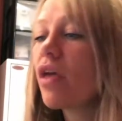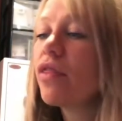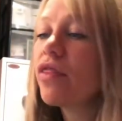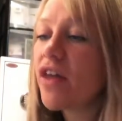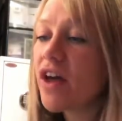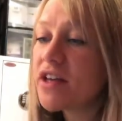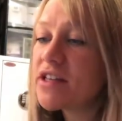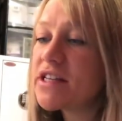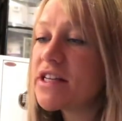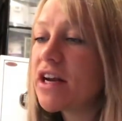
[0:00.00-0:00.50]

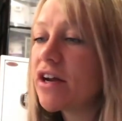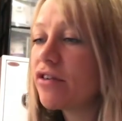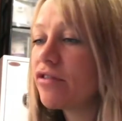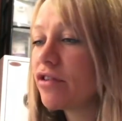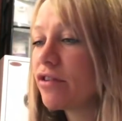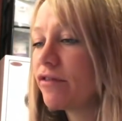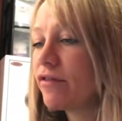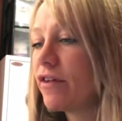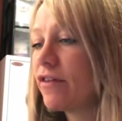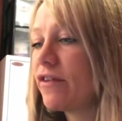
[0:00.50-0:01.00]

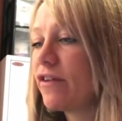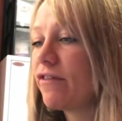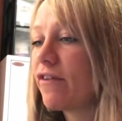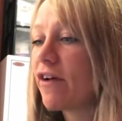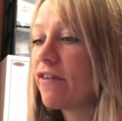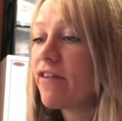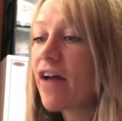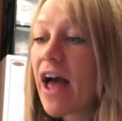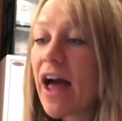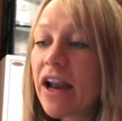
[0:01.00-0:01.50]

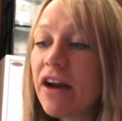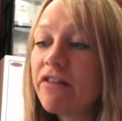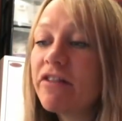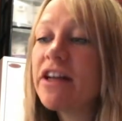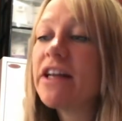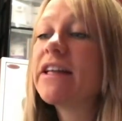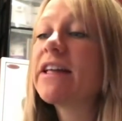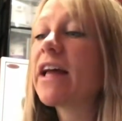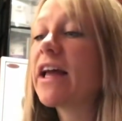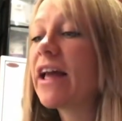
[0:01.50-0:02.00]
1355
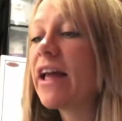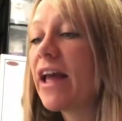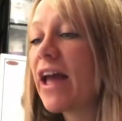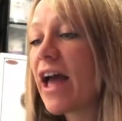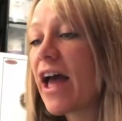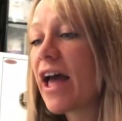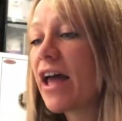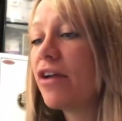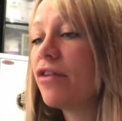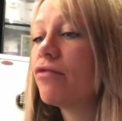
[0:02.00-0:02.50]
calories.
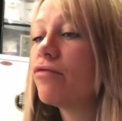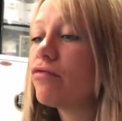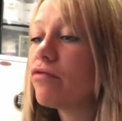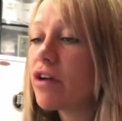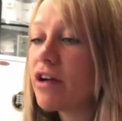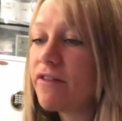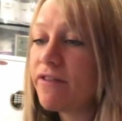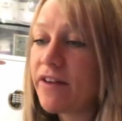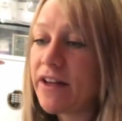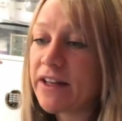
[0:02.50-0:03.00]
Again,
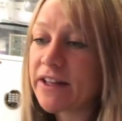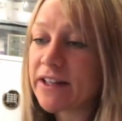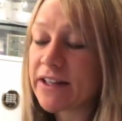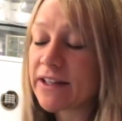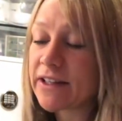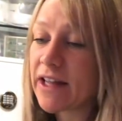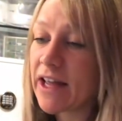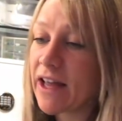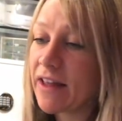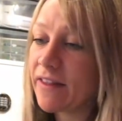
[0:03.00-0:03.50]
refeeds are
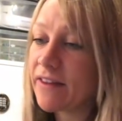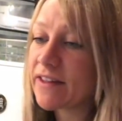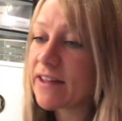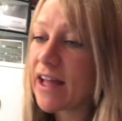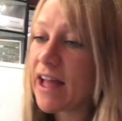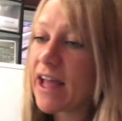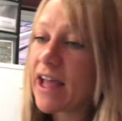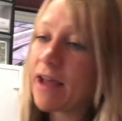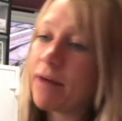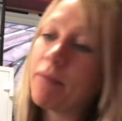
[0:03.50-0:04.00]
staying the
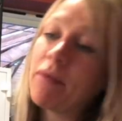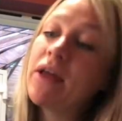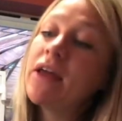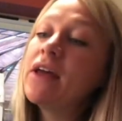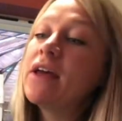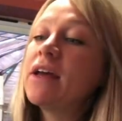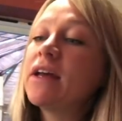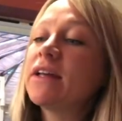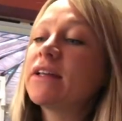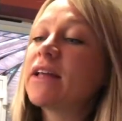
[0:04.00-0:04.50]
same.
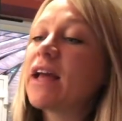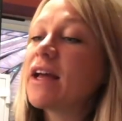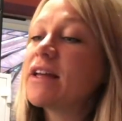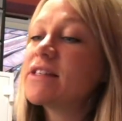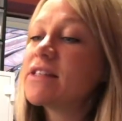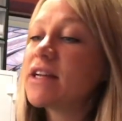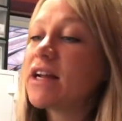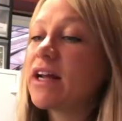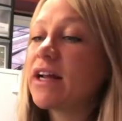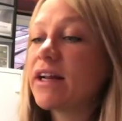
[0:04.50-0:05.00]

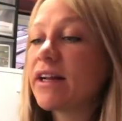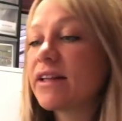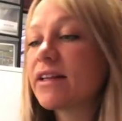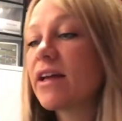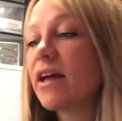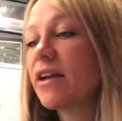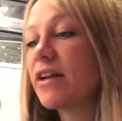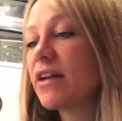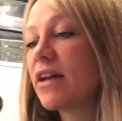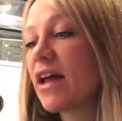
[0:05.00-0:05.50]
Saturday and
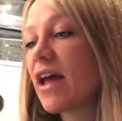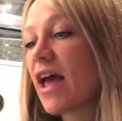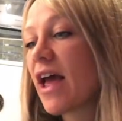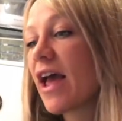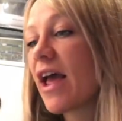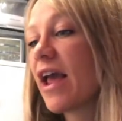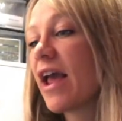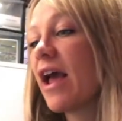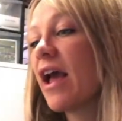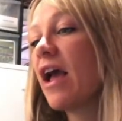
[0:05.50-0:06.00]

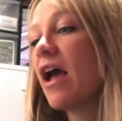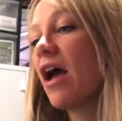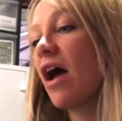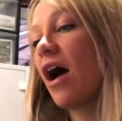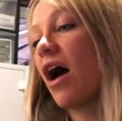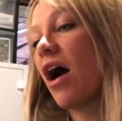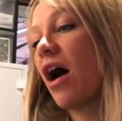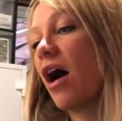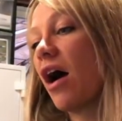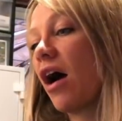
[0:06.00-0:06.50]
Sunday,
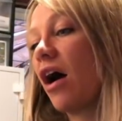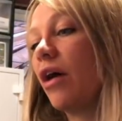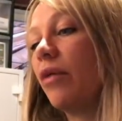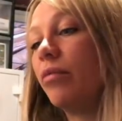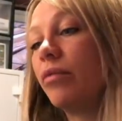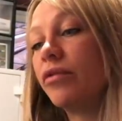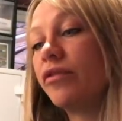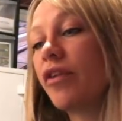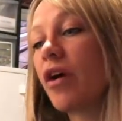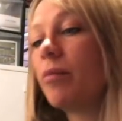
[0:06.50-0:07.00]
I
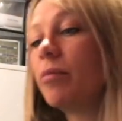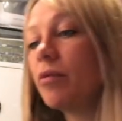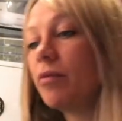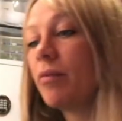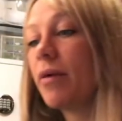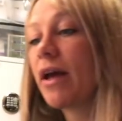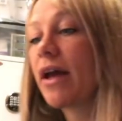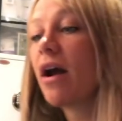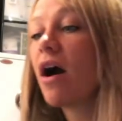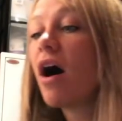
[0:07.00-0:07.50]
will
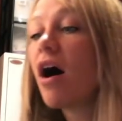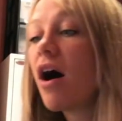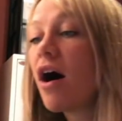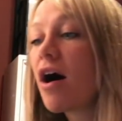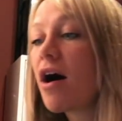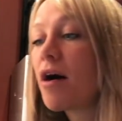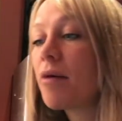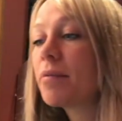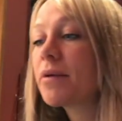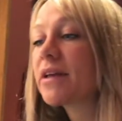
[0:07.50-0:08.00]
double my
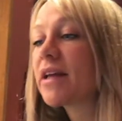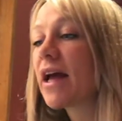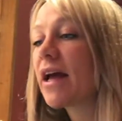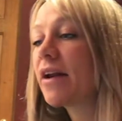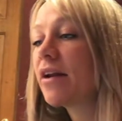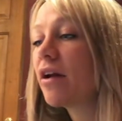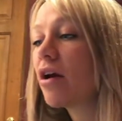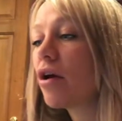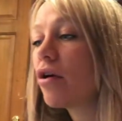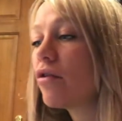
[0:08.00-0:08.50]
carbs
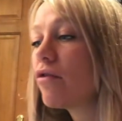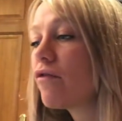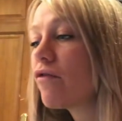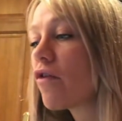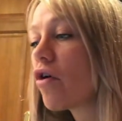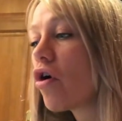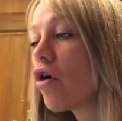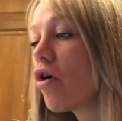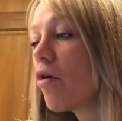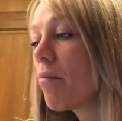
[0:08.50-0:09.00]
and go
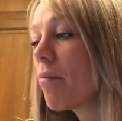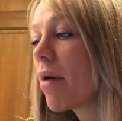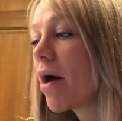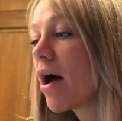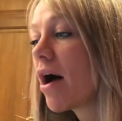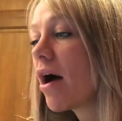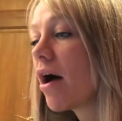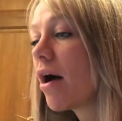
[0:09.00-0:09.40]
from